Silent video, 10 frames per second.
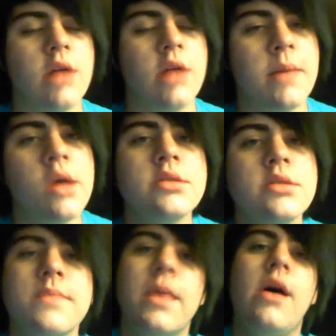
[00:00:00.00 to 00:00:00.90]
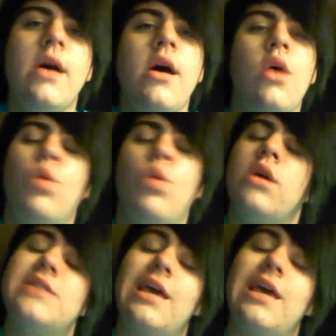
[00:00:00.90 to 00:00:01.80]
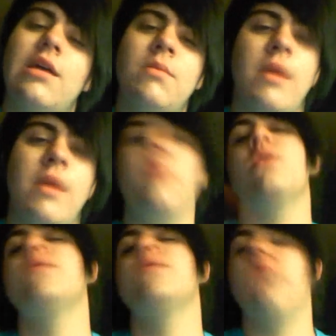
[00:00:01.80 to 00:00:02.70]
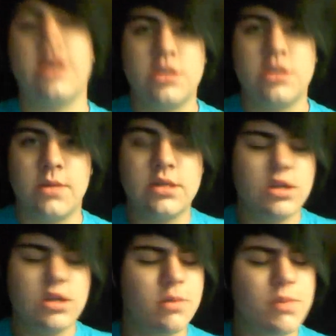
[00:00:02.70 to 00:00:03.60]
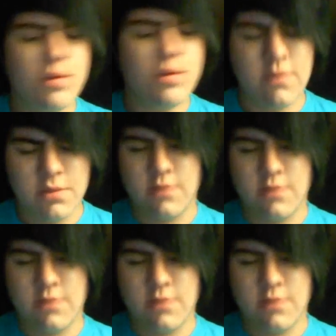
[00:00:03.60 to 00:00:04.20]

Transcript: eyeballs were taken by the wonderful Ashley Montz and her beautiful, beautiful,